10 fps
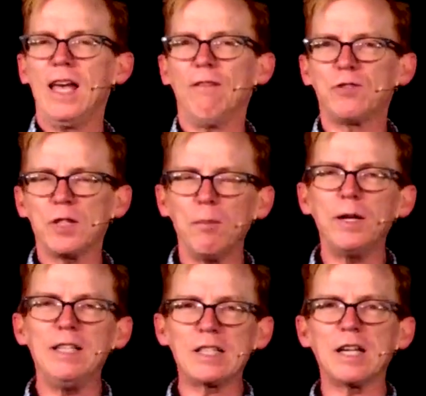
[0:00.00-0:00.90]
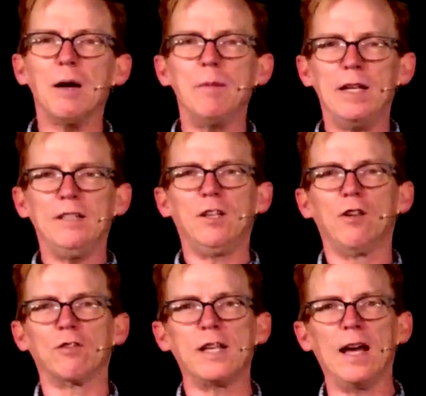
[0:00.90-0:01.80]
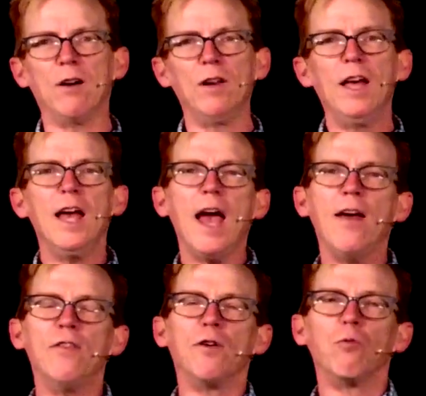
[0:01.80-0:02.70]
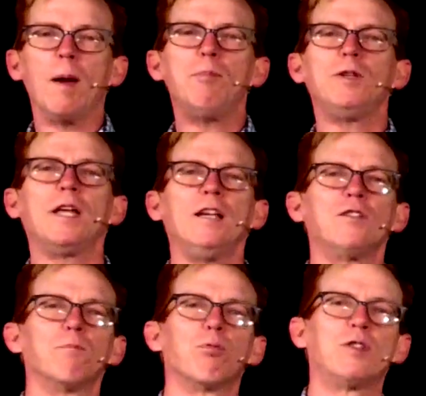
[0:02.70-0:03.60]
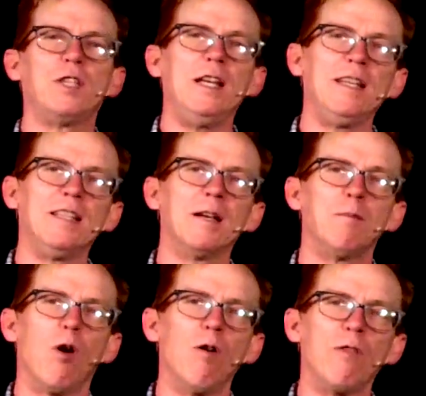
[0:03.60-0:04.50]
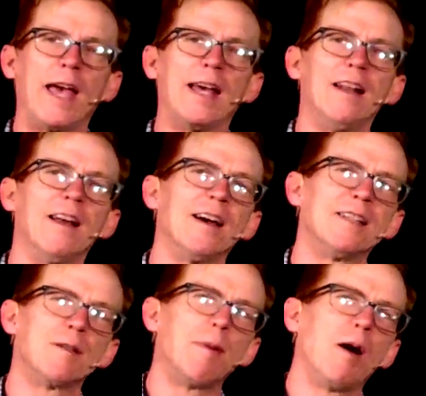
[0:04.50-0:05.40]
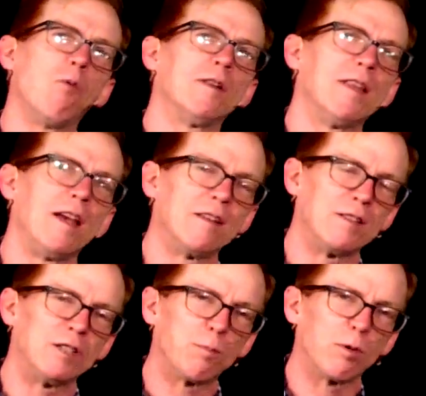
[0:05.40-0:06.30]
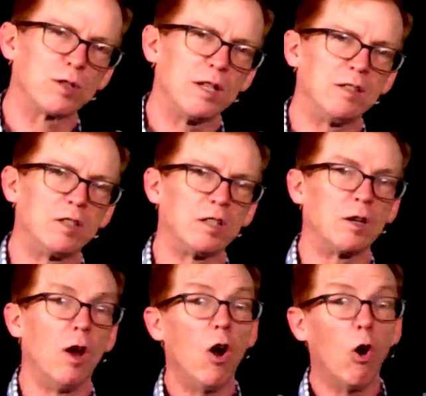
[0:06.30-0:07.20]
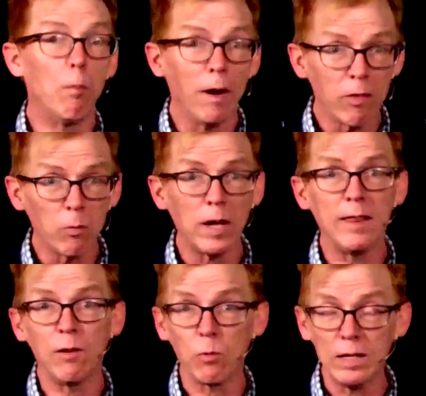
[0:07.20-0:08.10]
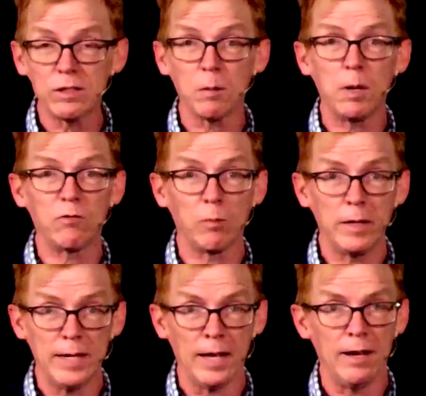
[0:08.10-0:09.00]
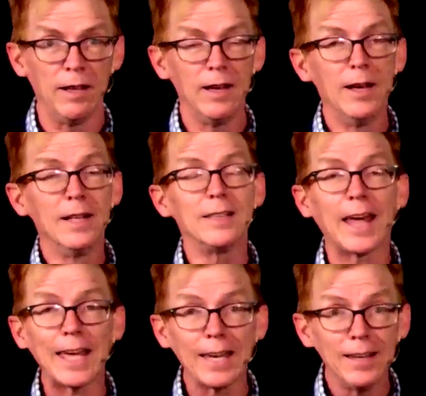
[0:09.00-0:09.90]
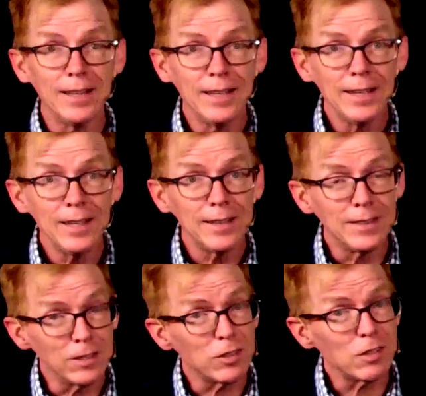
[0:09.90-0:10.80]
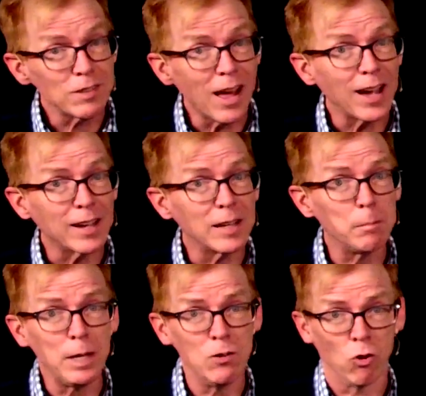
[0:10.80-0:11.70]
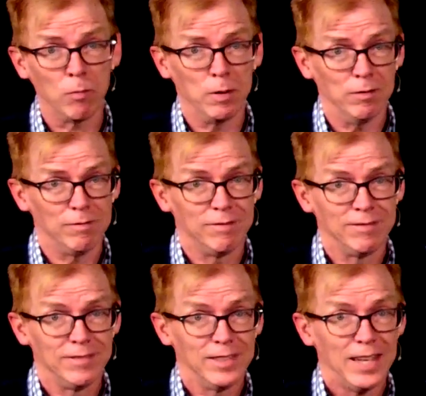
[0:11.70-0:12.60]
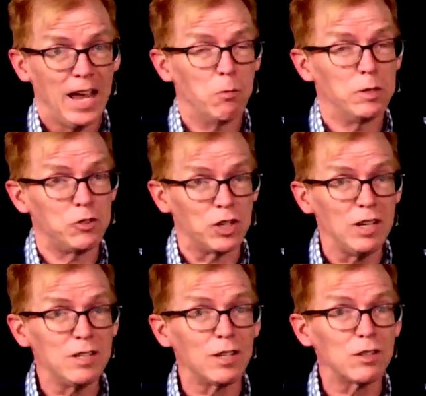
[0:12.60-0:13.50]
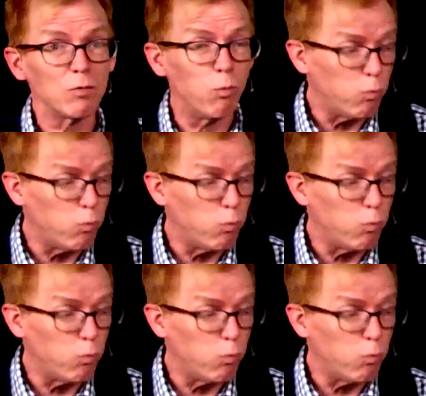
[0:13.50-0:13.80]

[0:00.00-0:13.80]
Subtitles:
if somebody's coming into your town and their reputation preceding them, all the headlines about what this person is oh, by the way, they raised somebody from the dead. Like, this is not going to be normal. And when Jesus